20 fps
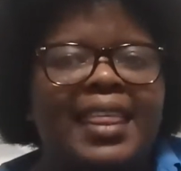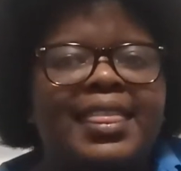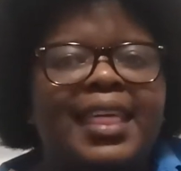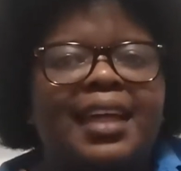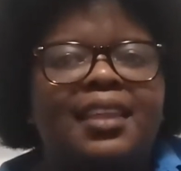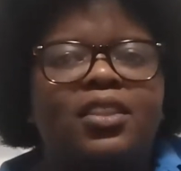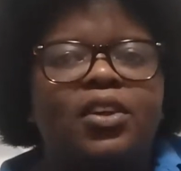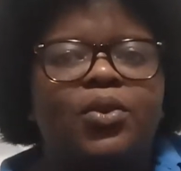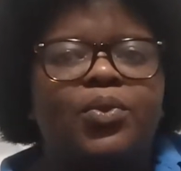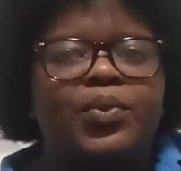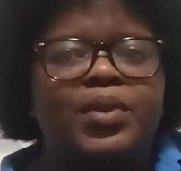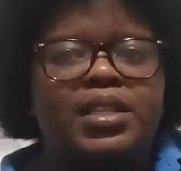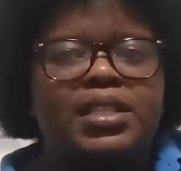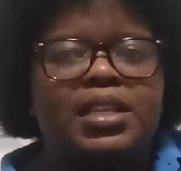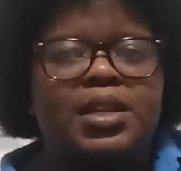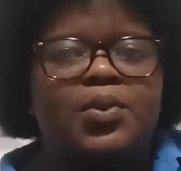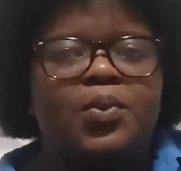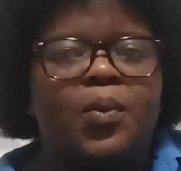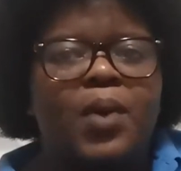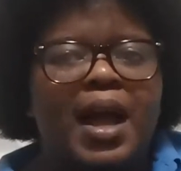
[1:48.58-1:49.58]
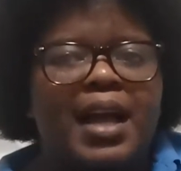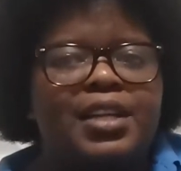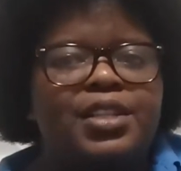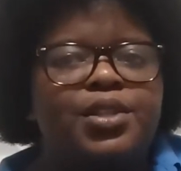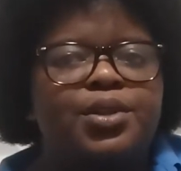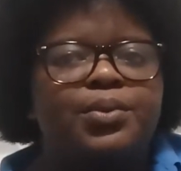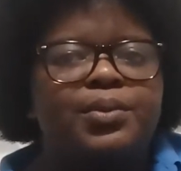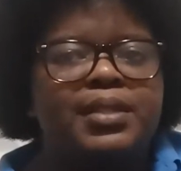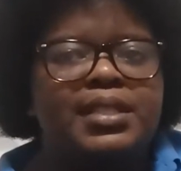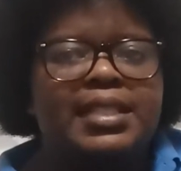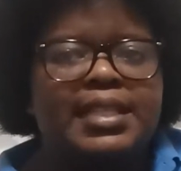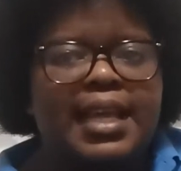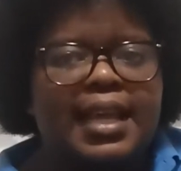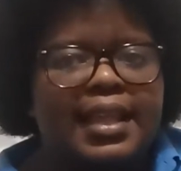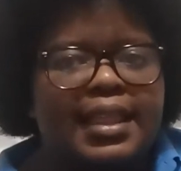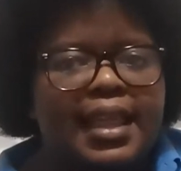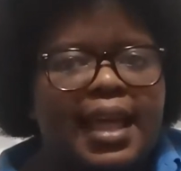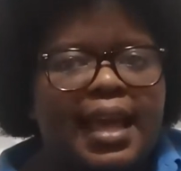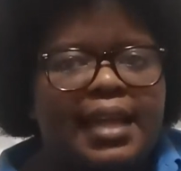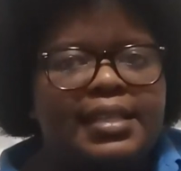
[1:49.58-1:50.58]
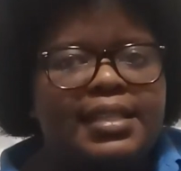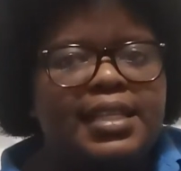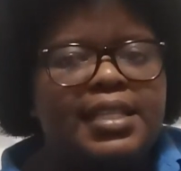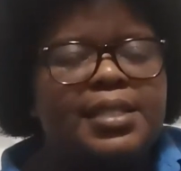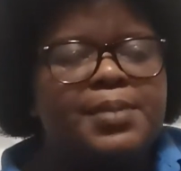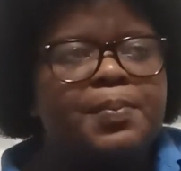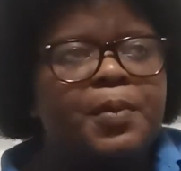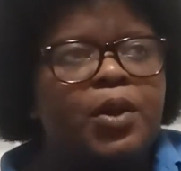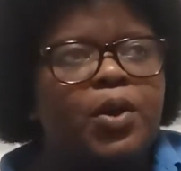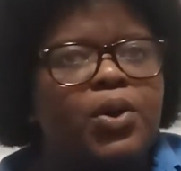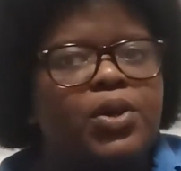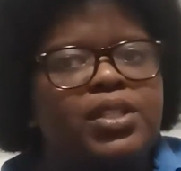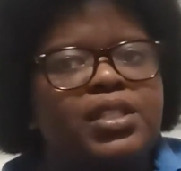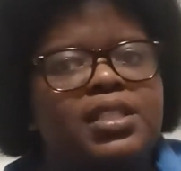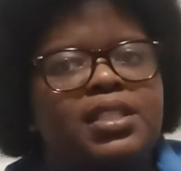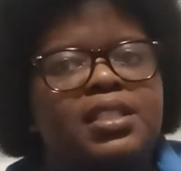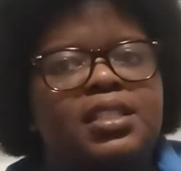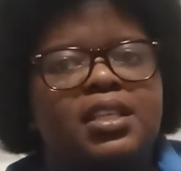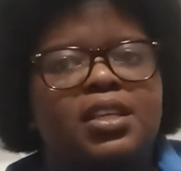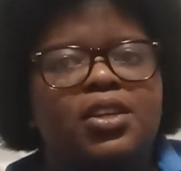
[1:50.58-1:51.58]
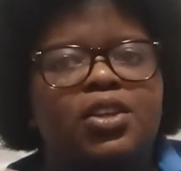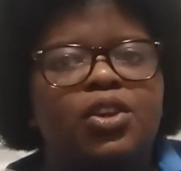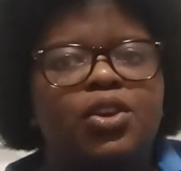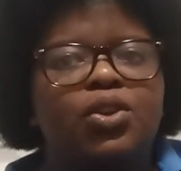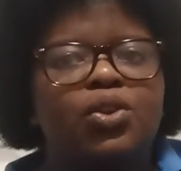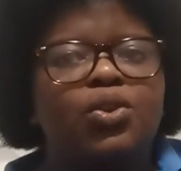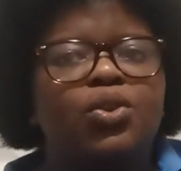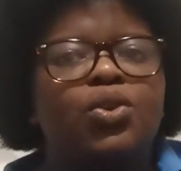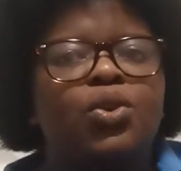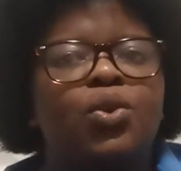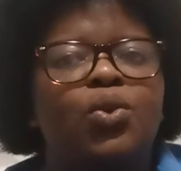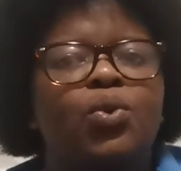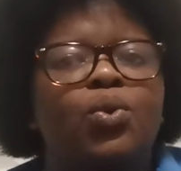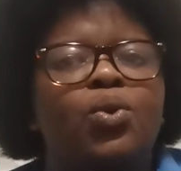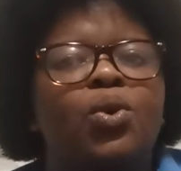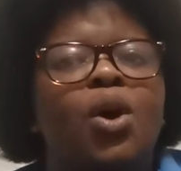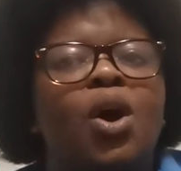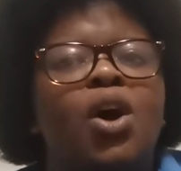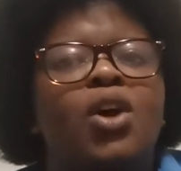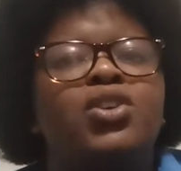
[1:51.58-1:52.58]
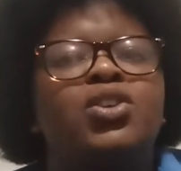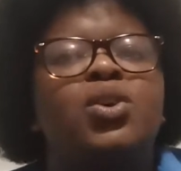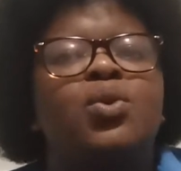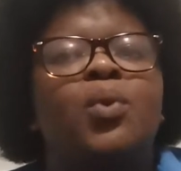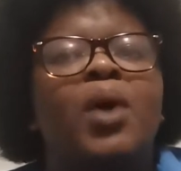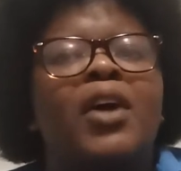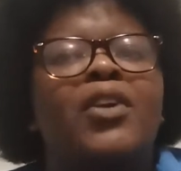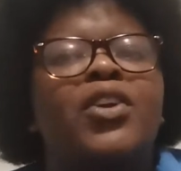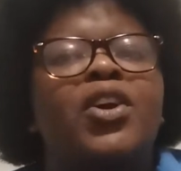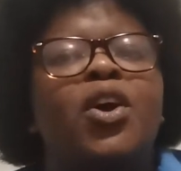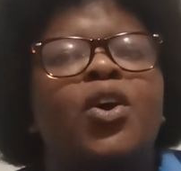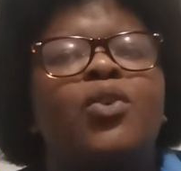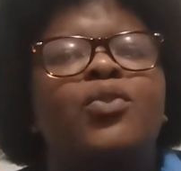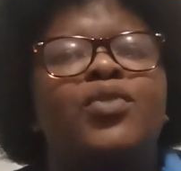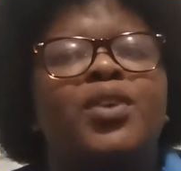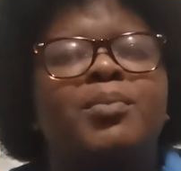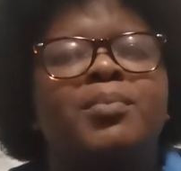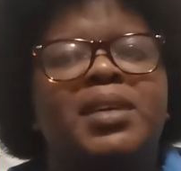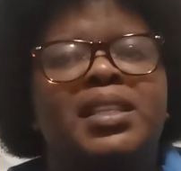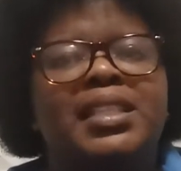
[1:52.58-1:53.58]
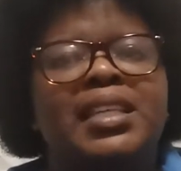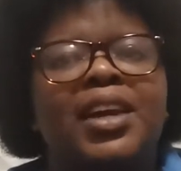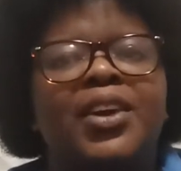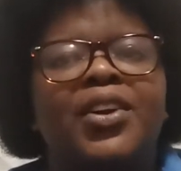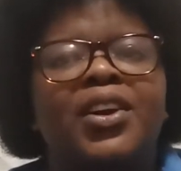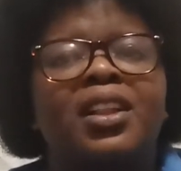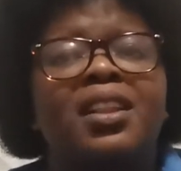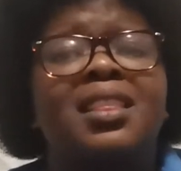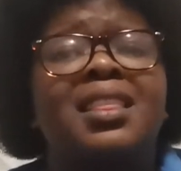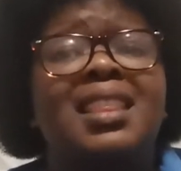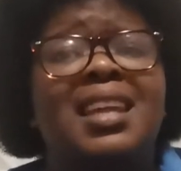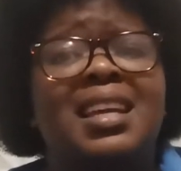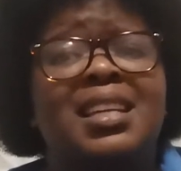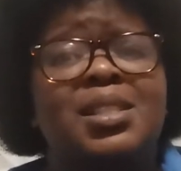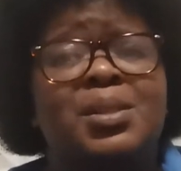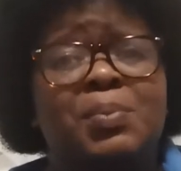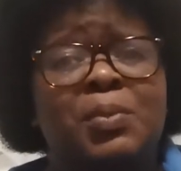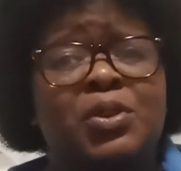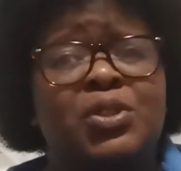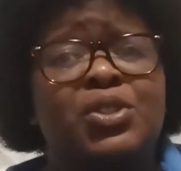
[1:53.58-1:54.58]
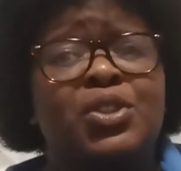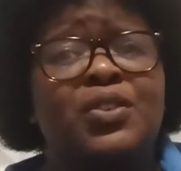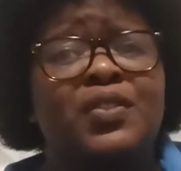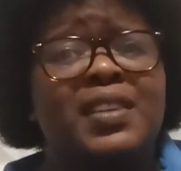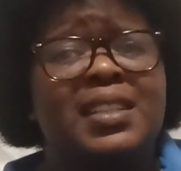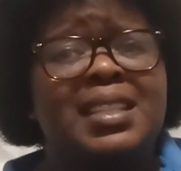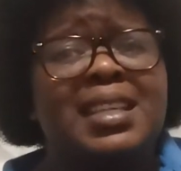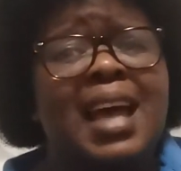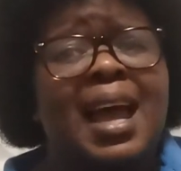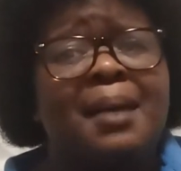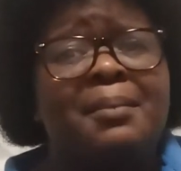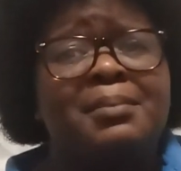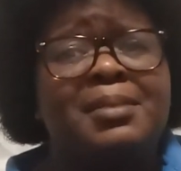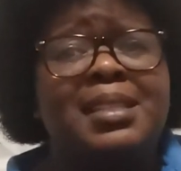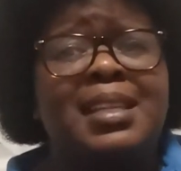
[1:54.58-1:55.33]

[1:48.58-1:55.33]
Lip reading: think the reason why she would say that is because you worry over material things most of the time.